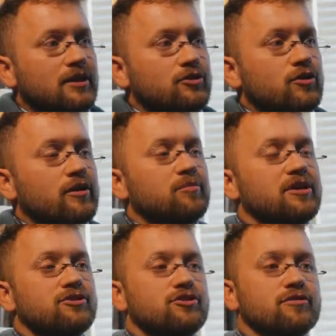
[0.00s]

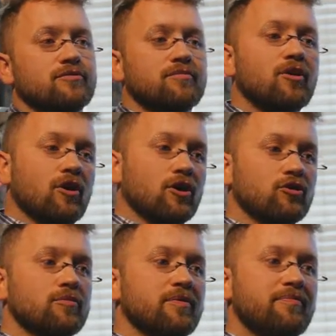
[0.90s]
Trailblazers are a
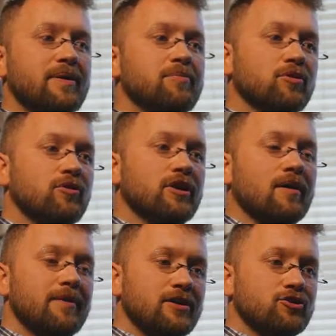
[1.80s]
group of people who
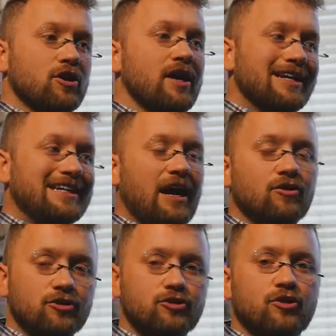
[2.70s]
come in and try and
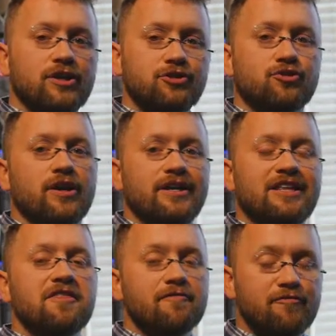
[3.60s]
counter trend trade
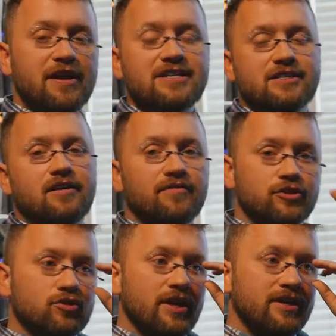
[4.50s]
in the face of a
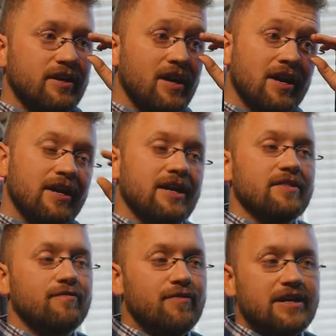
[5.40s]
trend, in
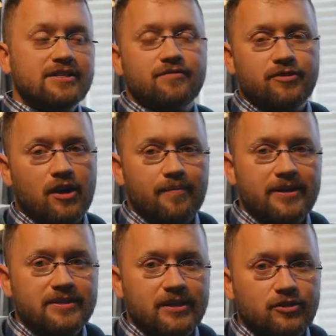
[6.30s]
the face of
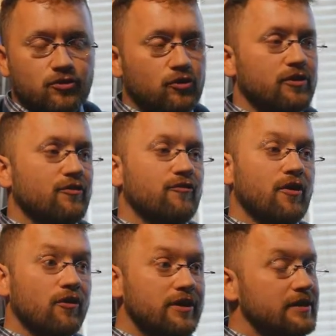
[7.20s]
dominance and control. They're
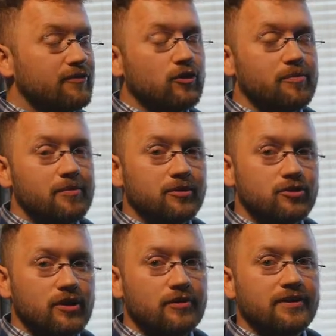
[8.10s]
very difficult people to
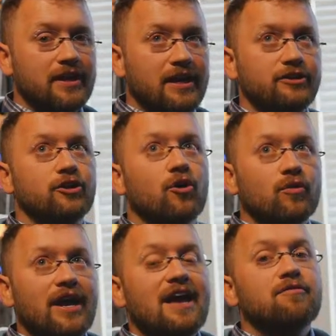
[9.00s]
trade with, and I don't
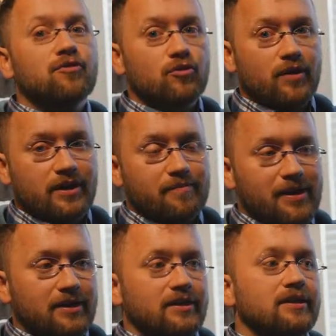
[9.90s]
ever
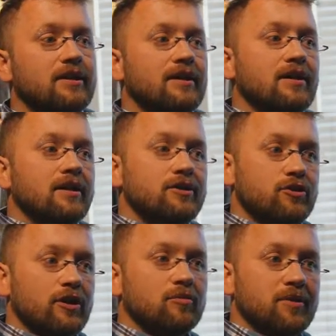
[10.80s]
recommend it.
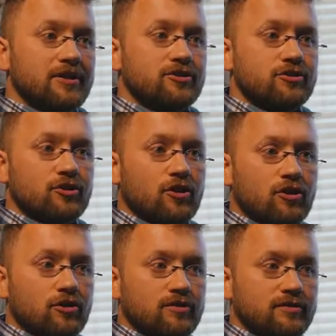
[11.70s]
Trailblazers
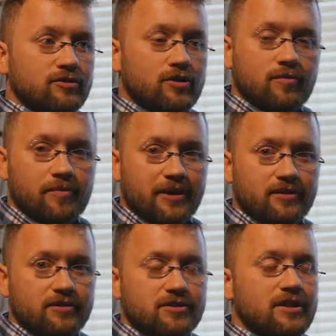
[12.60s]
are
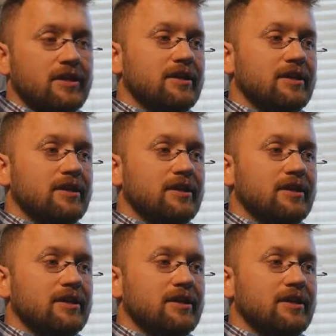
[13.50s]
troublemakers.